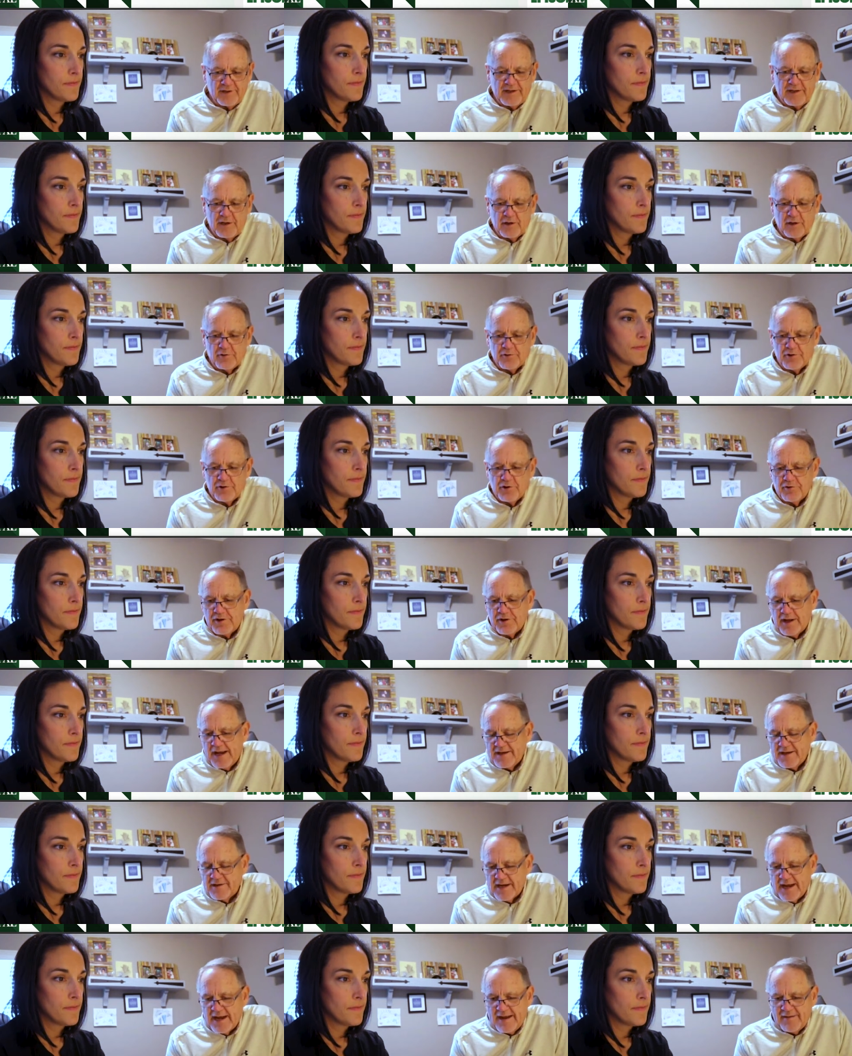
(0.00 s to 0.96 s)
Speaker 1: You know, your
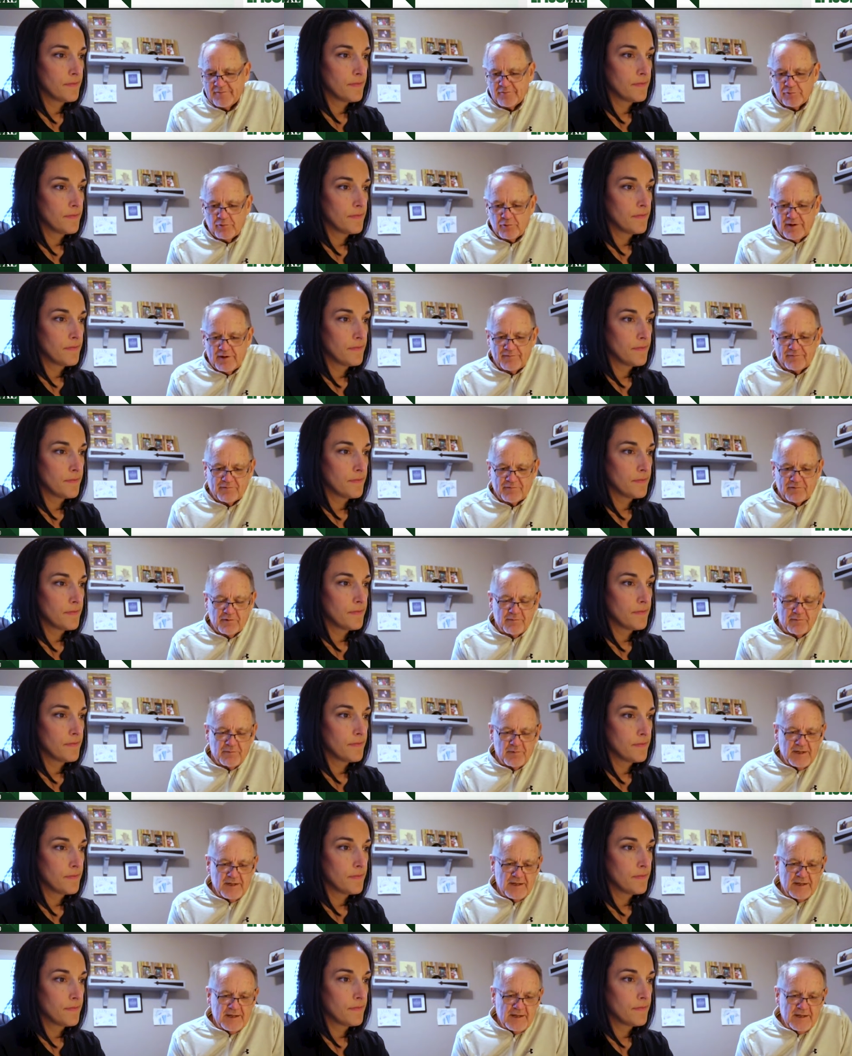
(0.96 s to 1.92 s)
daytimes went
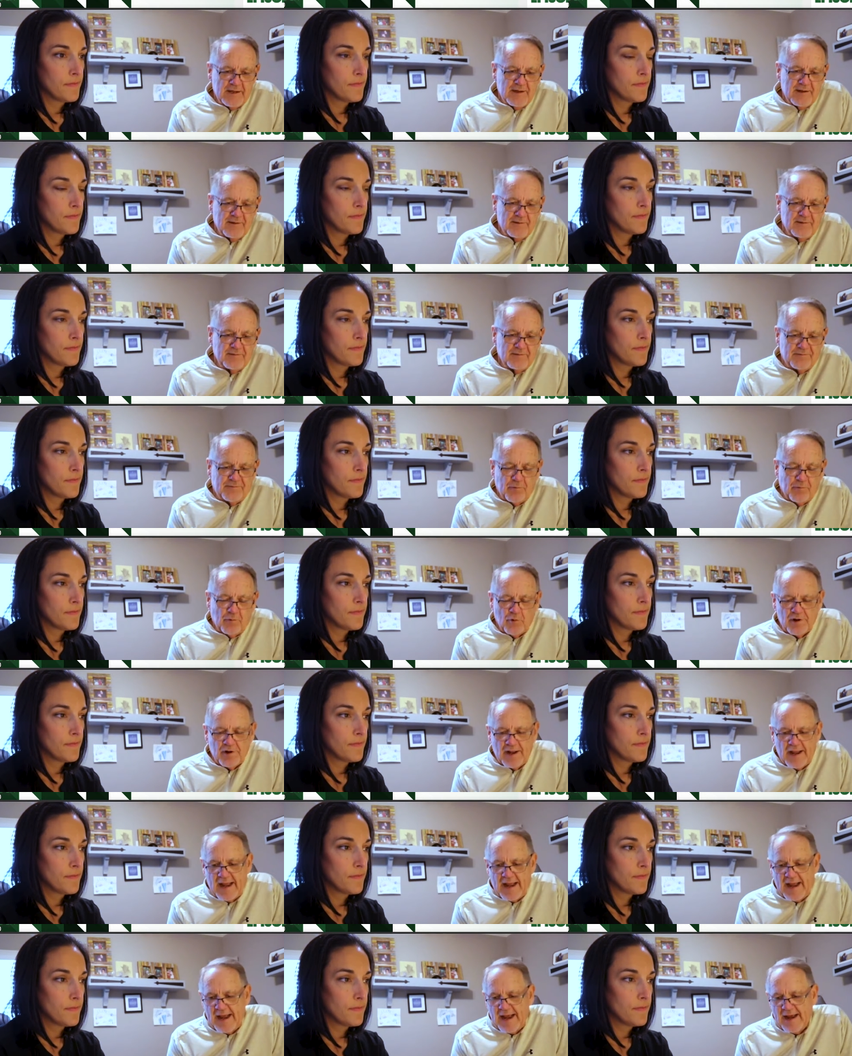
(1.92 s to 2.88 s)
from four
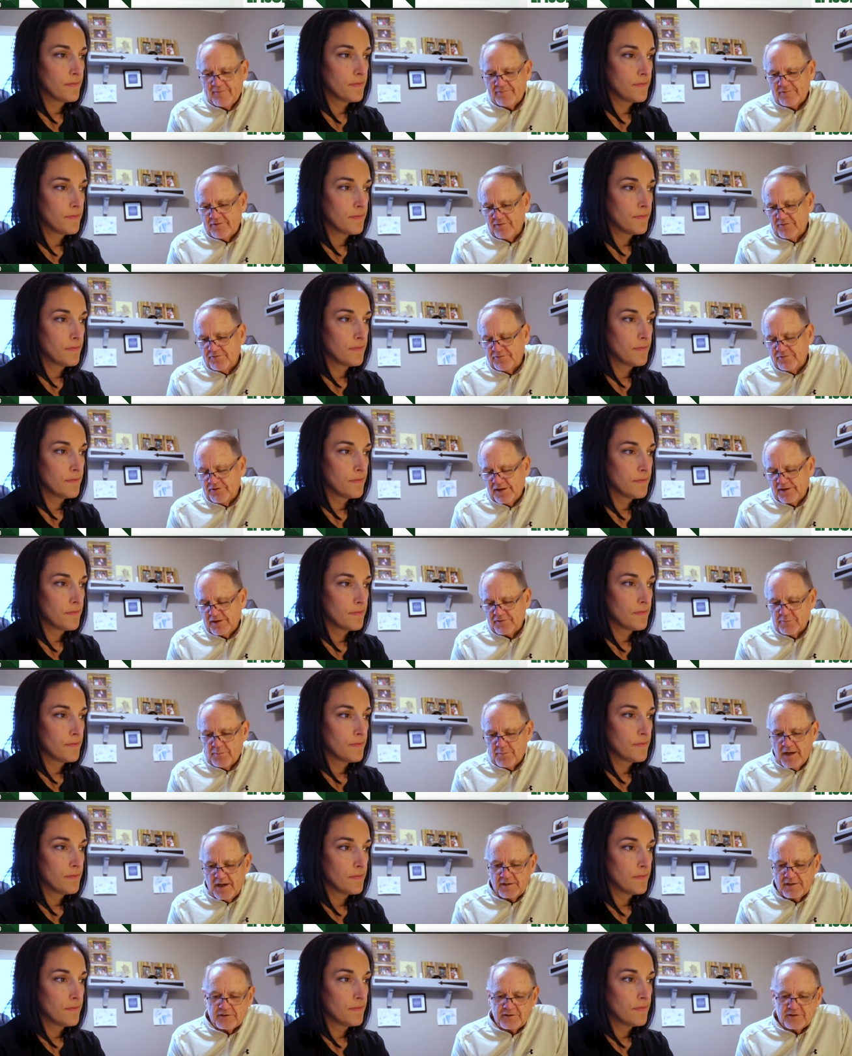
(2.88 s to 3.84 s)
and a half to six
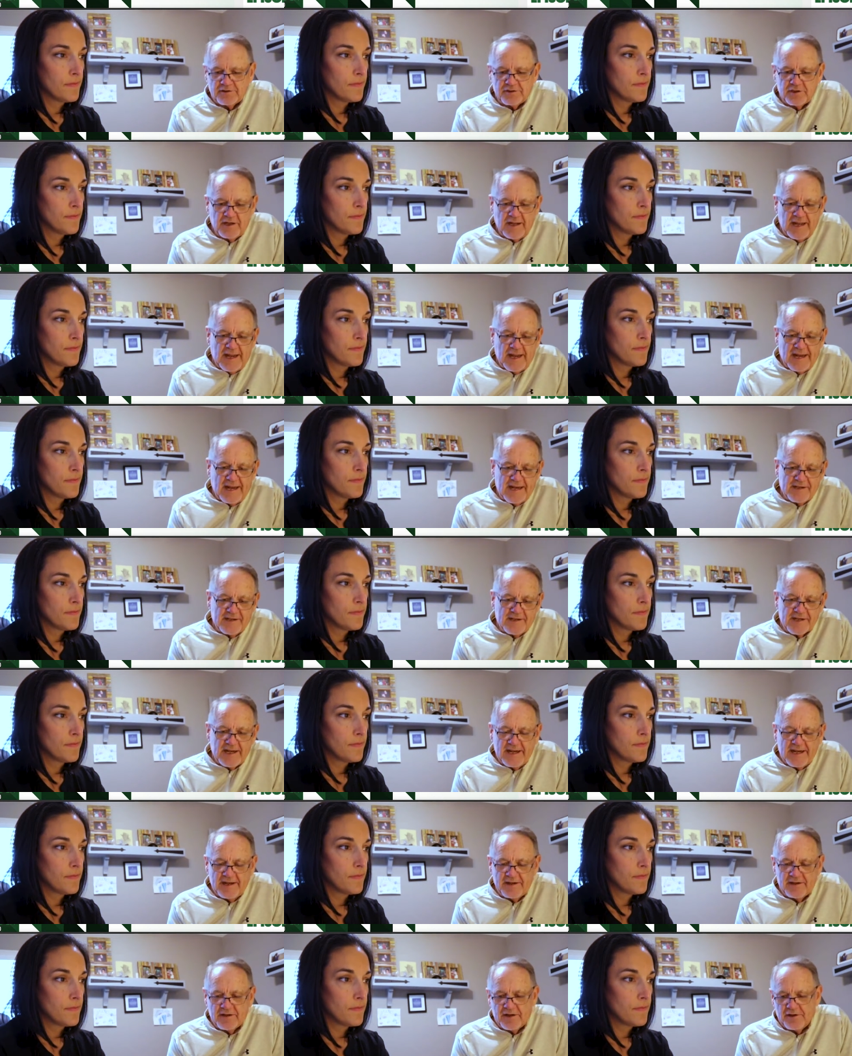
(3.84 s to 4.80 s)
months to
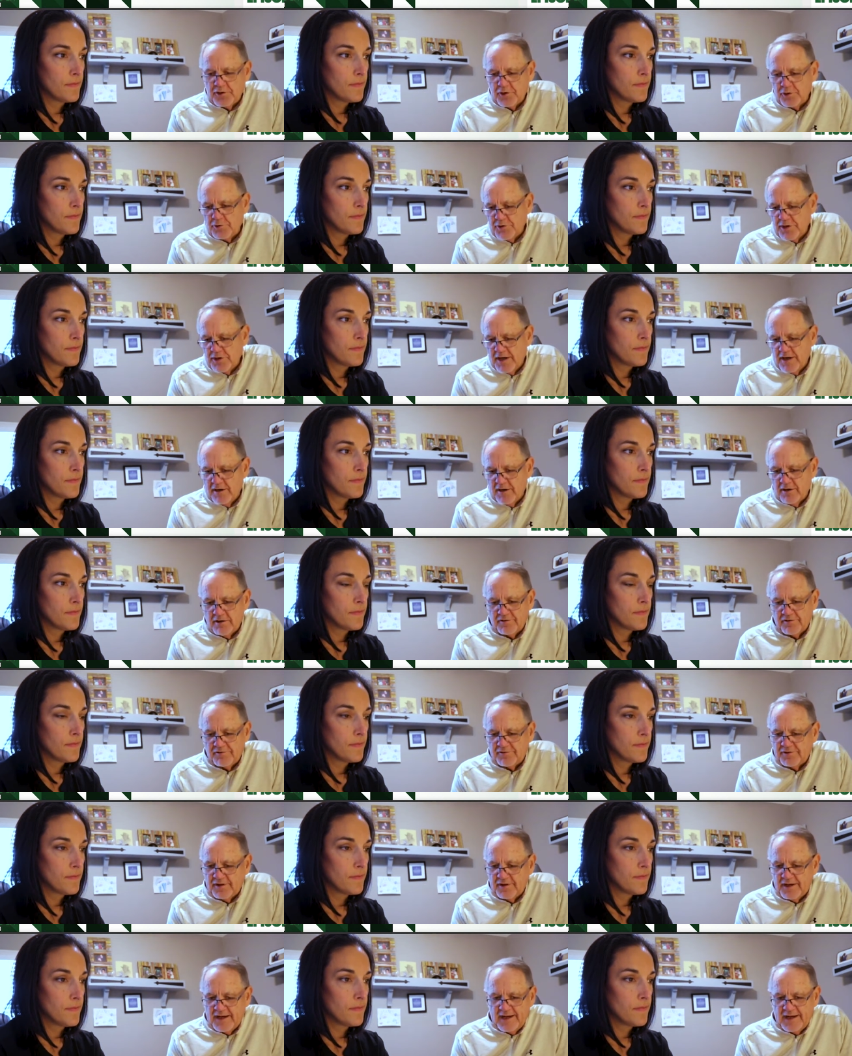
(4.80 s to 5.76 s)
eighteen to two
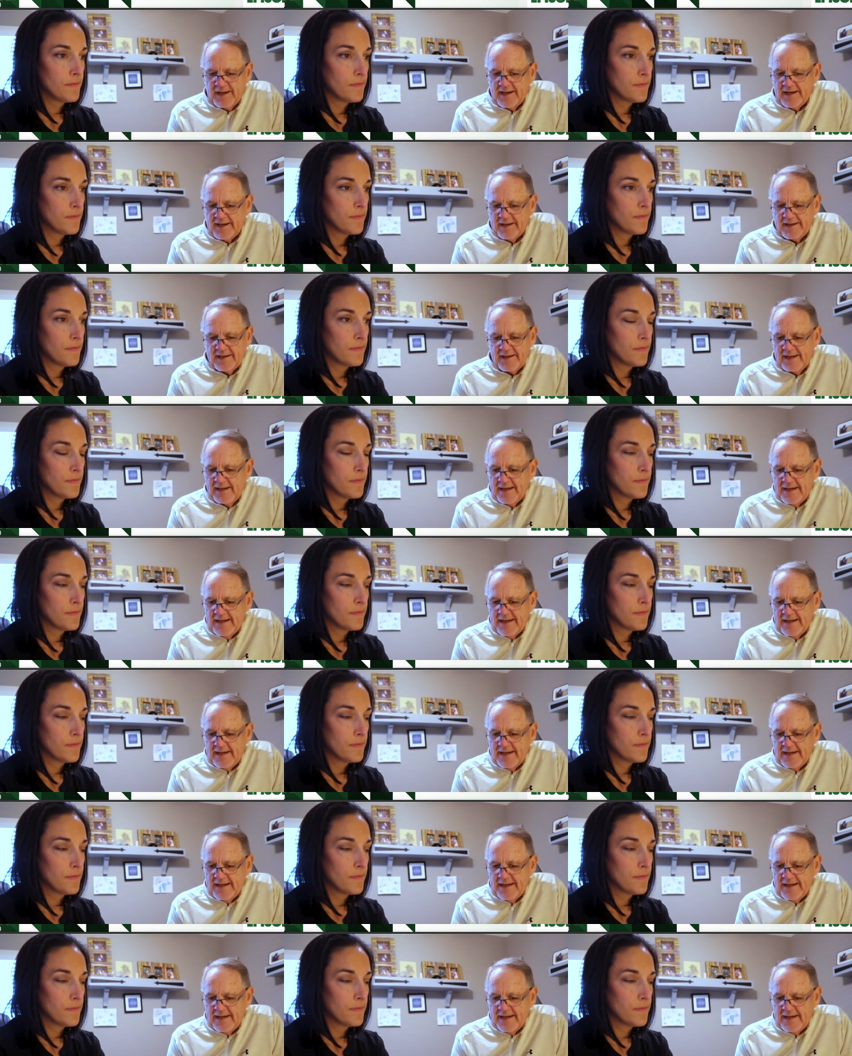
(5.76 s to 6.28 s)
years, and